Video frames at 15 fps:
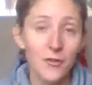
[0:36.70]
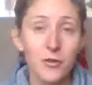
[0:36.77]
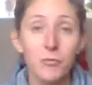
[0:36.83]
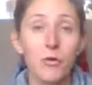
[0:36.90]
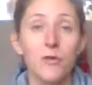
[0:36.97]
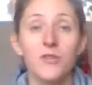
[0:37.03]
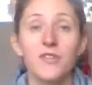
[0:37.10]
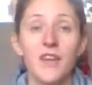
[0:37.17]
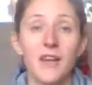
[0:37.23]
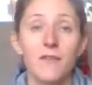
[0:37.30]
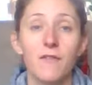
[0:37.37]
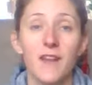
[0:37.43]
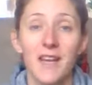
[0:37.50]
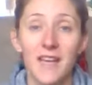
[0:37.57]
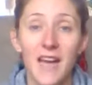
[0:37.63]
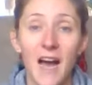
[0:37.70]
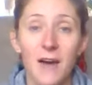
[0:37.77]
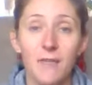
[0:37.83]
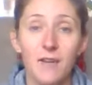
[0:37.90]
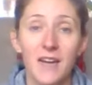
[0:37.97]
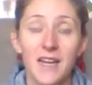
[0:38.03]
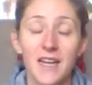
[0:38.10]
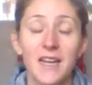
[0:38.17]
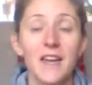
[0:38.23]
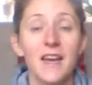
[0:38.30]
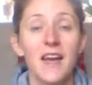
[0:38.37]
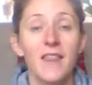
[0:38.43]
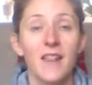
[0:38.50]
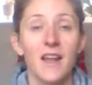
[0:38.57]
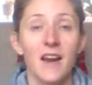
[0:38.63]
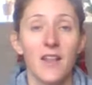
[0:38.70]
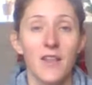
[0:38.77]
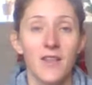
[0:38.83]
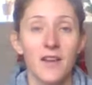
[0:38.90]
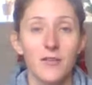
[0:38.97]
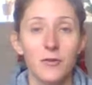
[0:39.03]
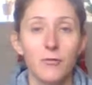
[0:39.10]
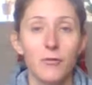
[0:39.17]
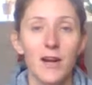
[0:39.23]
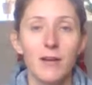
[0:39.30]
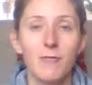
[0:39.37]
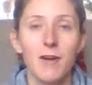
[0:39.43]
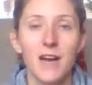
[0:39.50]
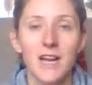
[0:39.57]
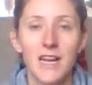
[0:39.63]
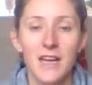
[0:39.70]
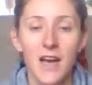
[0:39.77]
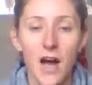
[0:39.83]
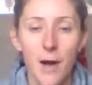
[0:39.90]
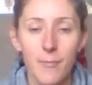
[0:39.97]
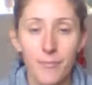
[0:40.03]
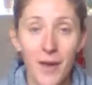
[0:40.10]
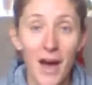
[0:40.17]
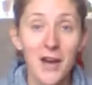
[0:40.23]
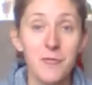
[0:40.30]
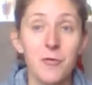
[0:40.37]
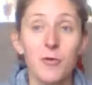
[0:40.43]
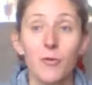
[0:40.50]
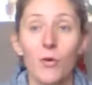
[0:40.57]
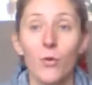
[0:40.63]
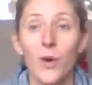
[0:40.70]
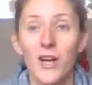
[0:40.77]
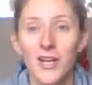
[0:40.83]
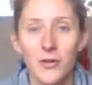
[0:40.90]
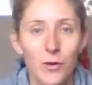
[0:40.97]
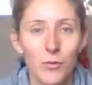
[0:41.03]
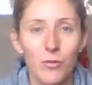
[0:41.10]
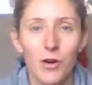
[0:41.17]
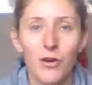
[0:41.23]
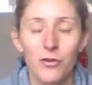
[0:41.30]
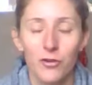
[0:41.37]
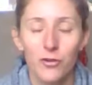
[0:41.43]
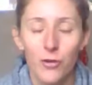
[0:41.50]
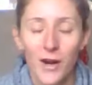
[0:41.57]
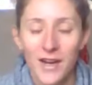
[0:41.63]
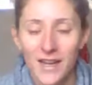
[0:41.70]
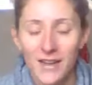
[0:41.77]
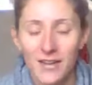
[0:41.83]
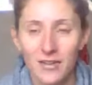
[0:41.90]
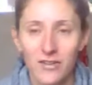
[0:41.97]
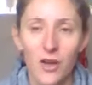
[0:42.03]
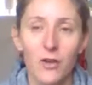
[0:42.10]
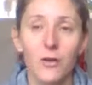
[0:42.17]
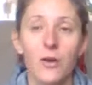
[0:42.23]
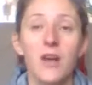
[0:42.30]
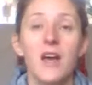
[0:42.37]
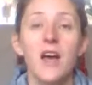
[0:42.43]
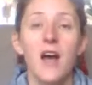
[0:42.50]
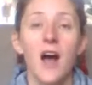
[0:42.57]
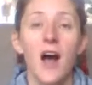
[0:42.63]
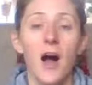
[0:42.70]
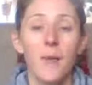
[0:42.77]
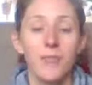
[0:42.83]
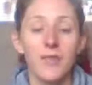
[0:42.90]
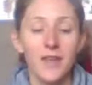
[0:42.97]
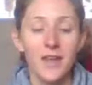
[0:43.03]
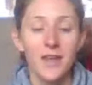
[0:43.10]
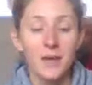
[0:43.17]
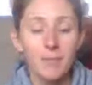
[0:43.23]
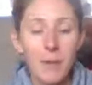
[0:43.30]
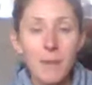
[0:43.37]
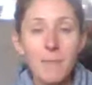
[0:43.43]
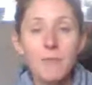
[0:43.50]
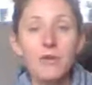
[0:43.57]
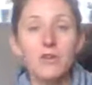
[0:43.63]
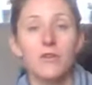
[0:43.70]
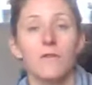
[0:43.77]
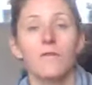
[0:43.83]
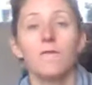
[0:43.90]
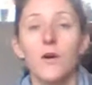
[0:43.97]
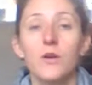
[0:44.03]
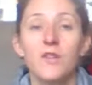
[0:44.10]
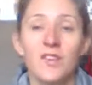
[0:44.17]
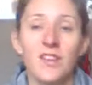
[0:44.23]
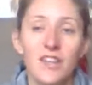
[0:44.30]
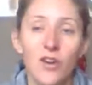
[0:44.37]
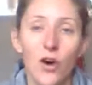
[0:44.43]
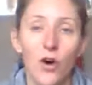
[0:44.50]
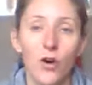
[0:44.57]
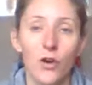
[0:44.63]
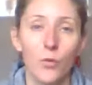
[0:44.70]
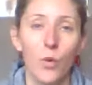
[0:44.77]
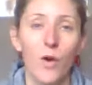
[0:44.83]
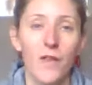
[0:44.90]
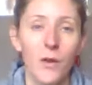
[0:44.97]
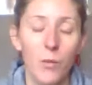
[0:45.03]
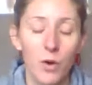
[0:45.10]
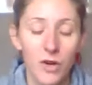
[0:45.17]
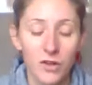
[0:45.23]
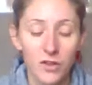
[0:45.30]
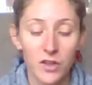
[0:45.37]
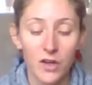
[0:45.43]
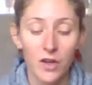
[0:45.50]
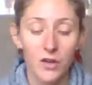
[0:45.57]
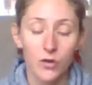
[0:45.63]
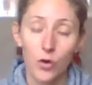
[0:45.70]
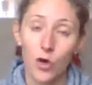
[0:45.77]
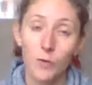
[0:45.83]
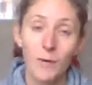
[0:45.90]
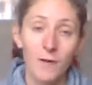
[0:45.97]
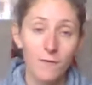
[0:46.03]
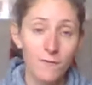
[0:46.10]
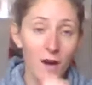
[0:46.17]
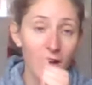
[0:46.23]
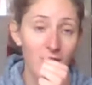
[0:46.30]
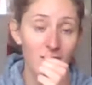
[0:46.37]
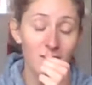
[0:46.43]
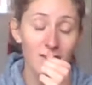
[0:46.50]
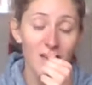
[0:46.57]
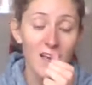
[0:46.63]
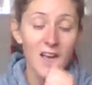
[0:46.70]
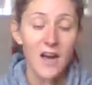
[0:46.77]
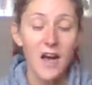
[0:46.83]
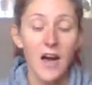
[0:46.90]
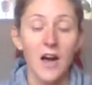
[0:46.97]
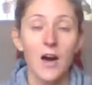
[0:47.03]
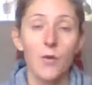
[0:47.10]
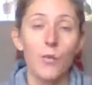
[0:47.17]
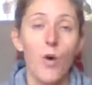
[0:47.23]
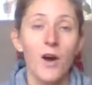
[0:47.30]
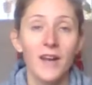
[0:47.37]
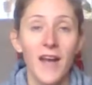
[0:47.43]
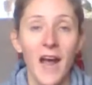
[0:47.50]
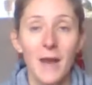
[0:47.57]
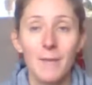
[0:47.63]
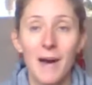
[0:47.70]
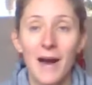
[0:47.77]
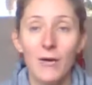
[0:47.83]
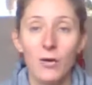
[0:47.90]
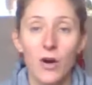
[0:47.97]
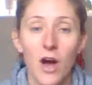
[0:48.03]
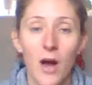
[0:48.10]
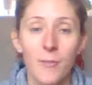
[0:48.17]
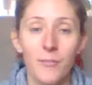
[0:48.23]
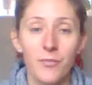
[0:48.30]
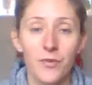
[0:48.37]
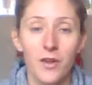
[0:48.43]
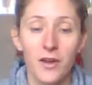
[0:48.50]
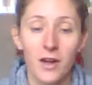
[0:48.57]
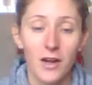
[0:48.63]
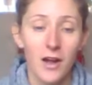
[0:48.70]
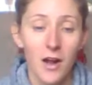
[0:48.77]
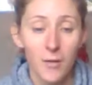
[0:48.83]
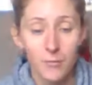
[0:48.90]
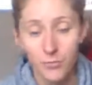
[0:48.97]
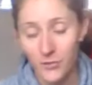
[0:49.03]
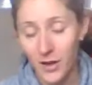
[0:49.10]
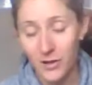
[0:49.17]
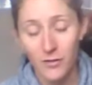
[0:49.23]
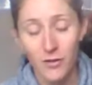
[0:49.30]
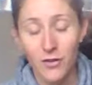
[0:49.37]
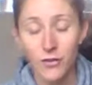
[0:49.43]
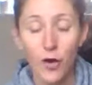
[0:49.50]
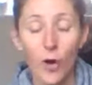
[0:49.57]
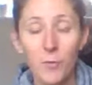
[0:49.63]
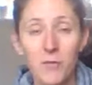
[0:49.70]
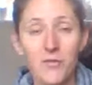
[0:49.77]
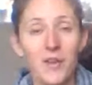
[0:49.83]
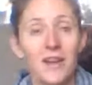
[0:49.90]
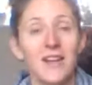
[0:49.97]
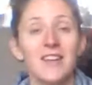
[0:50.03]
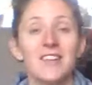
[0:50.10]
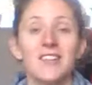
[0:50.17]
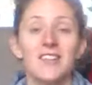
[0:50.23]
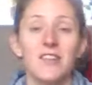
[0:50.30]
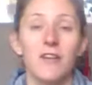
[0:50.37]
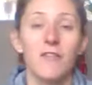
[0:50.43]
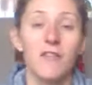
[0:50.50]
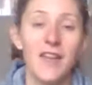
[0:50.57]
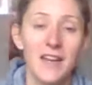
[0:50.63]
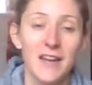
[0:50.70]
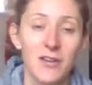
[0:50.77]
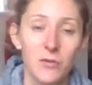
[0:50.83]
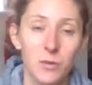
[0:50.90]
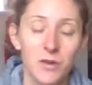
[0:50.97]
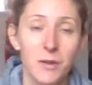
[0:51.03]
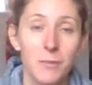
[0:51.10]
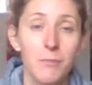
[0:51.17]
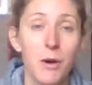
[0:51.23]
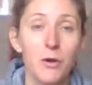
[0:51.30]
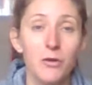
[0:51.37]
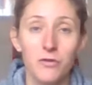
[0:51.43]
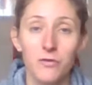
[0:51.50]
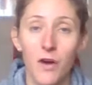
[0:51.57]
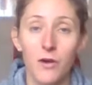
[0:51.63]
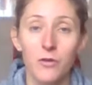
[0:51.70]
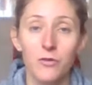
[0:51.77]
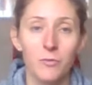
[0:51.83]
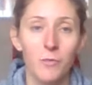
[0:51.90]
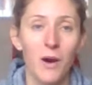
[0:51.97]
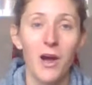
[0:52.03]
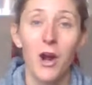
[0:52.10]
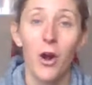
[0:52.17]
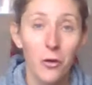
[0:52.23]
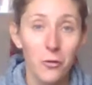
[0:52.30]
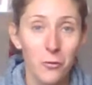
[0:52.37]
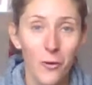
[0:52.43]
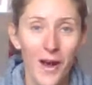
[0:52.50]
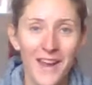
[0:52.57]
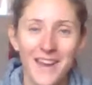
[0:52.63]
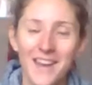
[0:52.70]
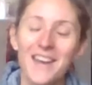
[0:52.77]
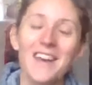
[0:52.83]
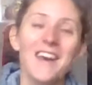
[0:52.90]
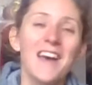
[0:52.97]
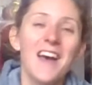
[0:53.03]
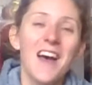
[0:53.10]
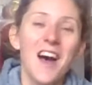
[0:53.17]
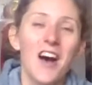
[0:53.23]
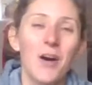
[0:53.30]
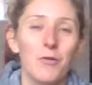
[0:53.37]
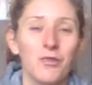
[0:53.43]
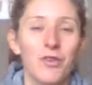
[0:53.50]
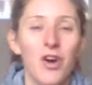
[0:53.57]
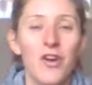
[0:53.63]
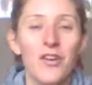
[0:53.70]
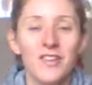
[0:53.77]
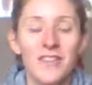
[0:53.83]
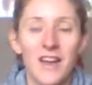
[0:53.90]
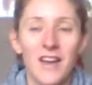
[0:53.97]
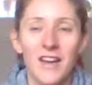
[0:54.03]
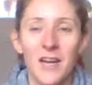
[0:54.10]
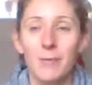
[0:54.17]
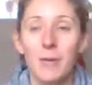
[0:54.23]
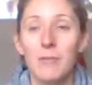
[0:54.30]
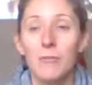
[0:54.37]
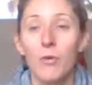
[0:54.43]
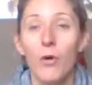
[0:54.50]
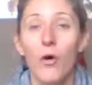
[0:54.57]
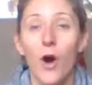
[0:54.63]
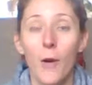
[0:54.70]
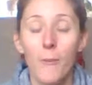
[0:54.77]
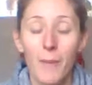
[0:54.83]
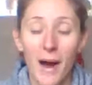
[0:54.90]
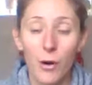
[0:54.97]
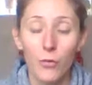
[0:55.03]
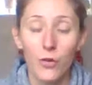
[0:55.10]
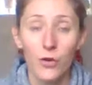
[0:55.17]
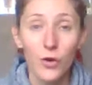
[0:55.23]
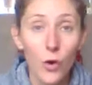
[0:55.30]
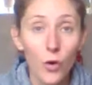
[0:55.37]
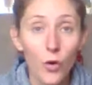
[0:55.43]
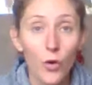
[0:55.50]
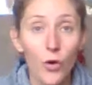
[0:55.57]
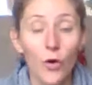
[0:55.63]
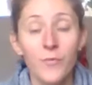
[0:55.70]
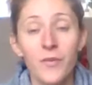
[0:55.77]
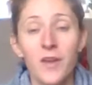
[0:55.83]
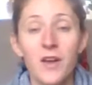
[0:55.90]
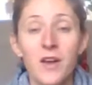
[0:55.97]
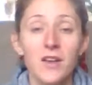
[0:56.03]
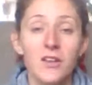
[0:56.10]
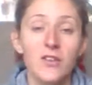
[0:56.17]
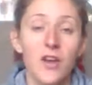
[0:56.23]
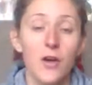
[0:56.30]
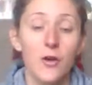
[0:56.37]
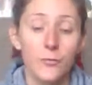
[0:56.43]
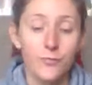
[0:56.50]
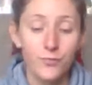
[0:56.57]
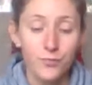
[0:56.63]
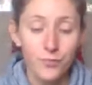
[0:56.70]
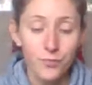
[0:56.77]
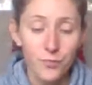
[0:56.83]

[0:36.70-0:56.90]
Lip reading: to move safely and carefully, then I think that's a really admirable way to approach your training. So the members voted on what they wanted to talk about first, and what came out kind of at the top of the list of things with the most votes by a long way was understanding a bit more about the core. So